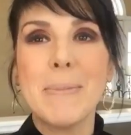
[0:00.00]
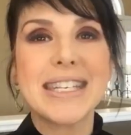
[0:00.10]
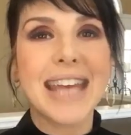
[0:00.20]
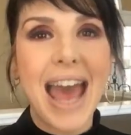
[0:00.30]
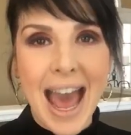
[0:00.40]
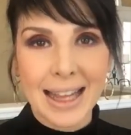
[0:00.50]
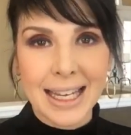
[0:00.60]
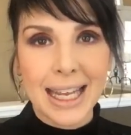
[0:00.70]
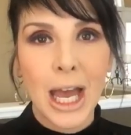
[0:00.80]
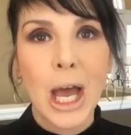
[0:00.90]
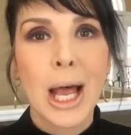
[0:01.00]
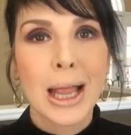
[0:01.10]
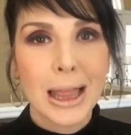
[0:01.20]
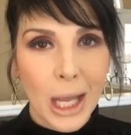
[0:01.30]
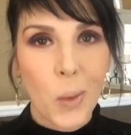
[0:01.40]
is a metallic
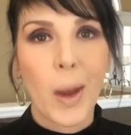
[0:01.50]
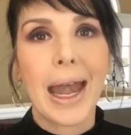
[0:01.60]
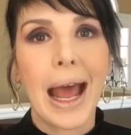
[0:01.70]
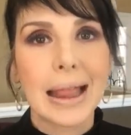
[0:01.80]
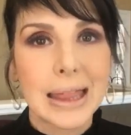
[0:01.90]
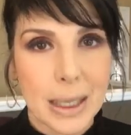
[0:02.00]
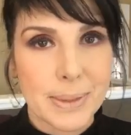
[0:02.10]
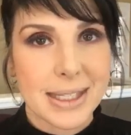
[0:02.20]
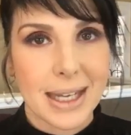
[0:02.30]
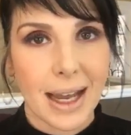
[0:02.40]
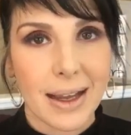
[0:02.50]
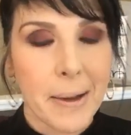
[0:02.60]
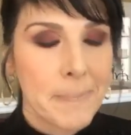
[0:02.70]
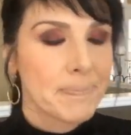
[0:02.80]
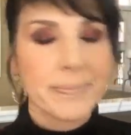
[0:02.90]
liquid lipstick.
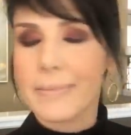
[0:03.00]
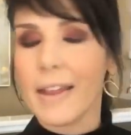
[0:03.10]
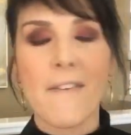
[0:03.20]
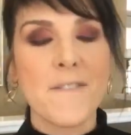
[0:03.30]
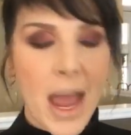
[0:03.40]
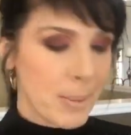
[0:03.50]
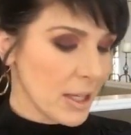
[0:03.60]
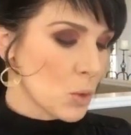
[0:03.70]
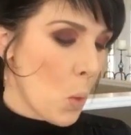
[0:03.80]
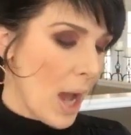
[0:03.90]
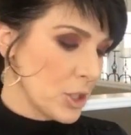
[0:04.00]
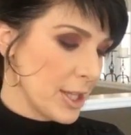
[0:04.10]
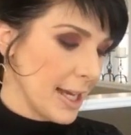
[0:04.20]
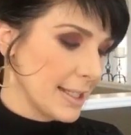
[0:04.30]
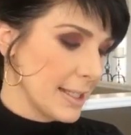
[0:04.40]
Fabulous, watch
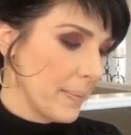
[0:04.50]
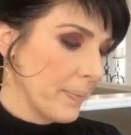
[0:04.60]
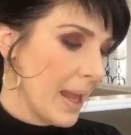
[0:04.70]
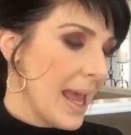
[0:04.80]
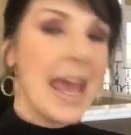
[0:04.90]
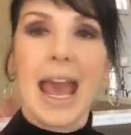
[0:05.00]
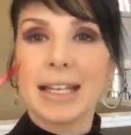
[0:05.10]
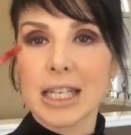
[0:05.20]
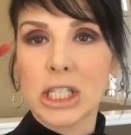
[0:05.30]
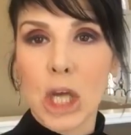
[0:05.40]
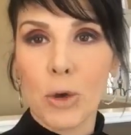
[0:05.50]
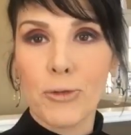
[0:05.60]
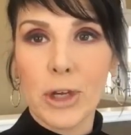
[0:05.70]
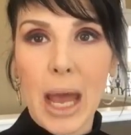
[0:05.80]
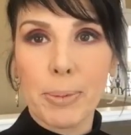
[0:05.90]
this. It has a doe
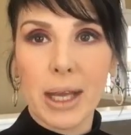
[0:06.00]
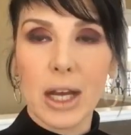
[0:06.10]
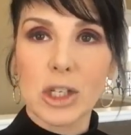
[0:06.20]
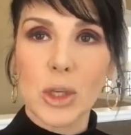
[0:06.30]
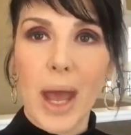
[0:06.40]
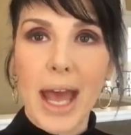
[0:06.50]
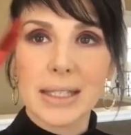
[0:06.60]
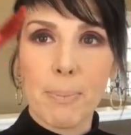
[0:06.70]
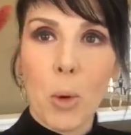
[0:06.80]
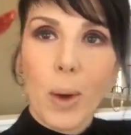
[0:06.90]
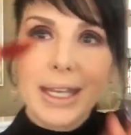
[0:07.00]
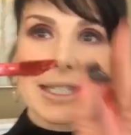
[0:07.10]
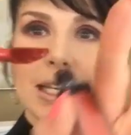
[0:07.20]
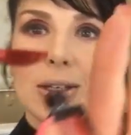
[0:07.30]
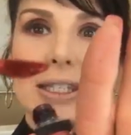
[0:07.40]
foot applicator, so it has a
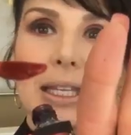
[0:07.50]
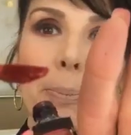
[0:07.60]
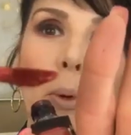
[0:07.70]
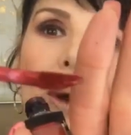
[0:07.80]
point. Can you see the